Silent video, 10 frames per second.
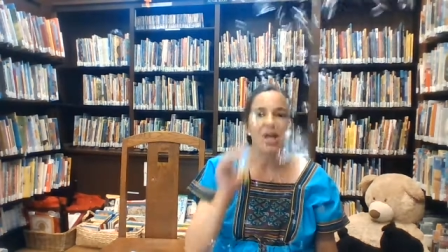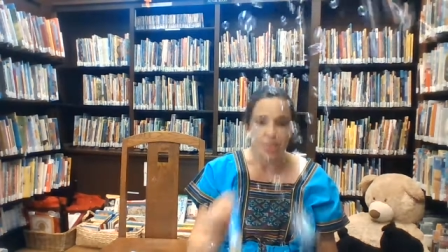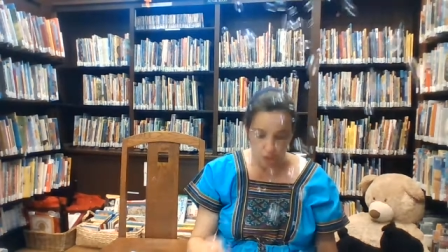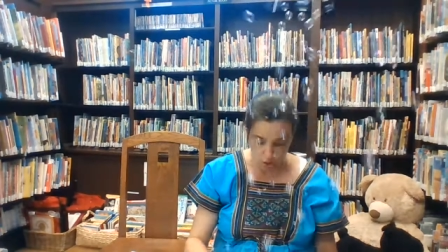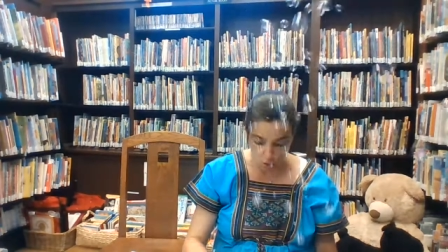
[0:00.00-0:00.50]

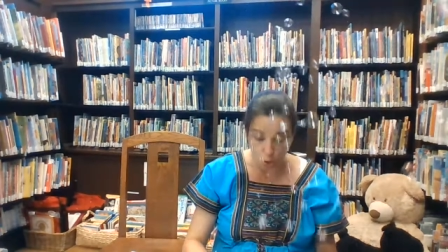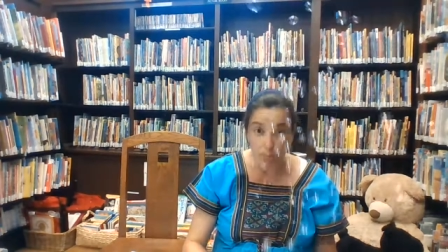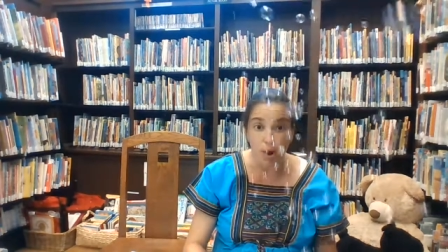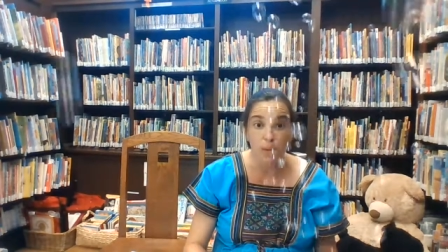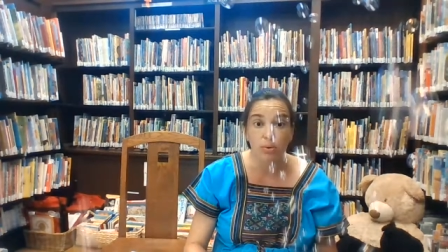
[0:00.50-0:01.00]
There are
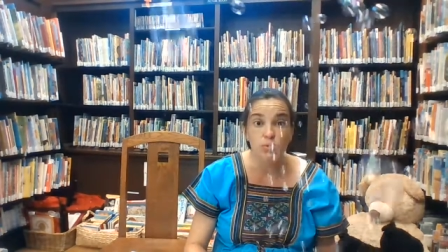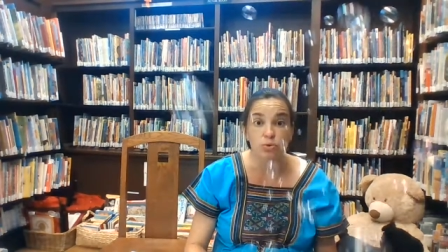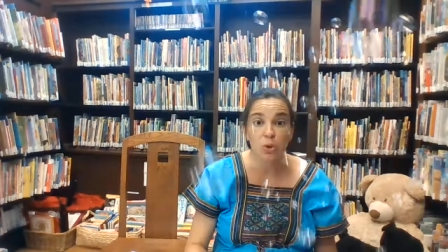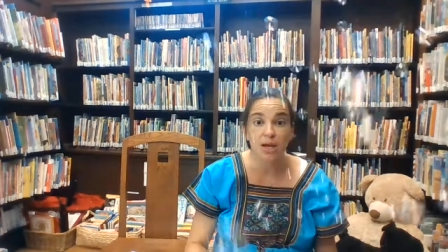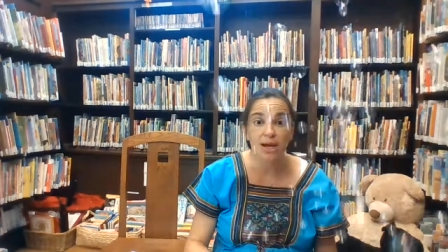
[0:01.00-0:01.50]
bubbles
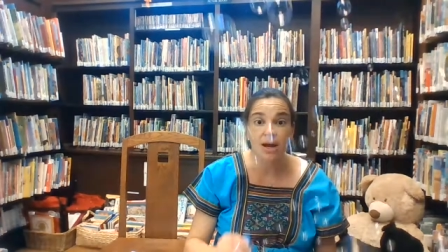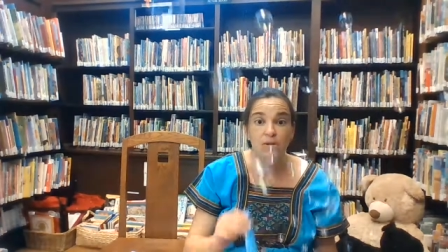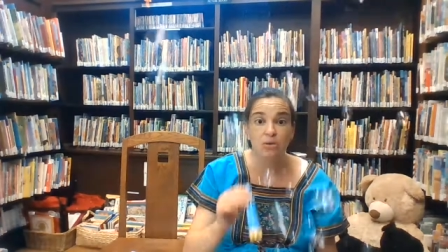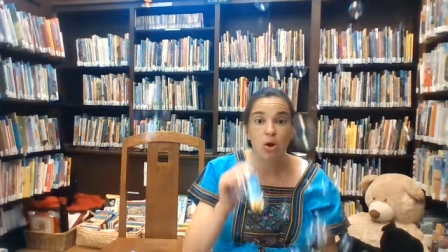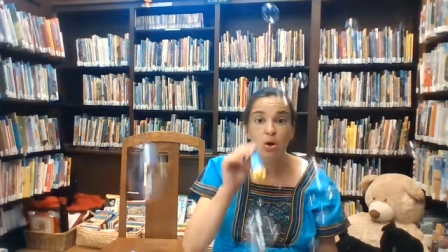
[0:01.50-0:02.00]
way
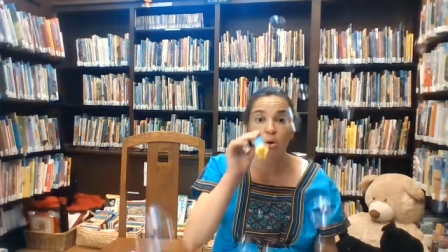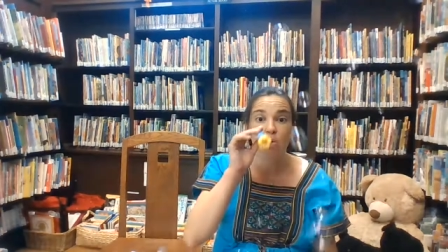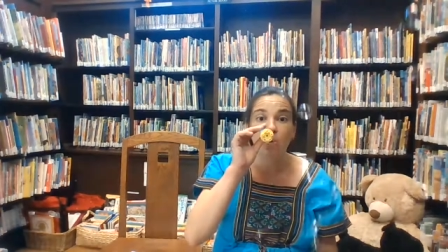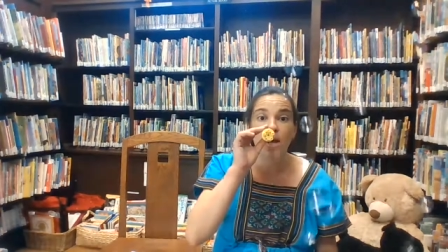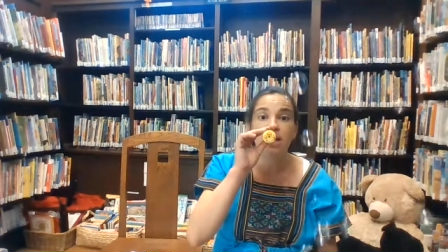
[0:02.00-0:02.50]
down
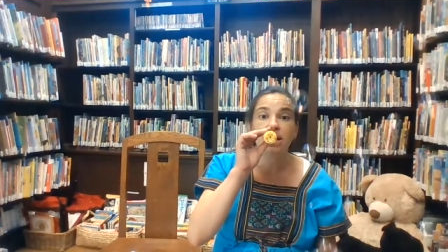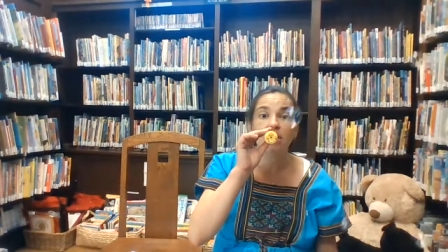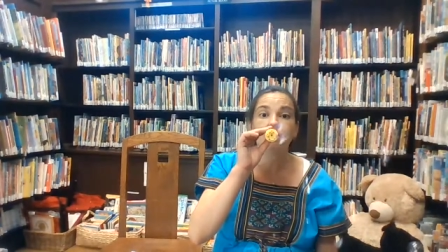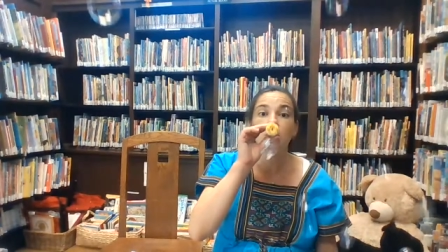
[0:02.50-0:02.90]
low, way down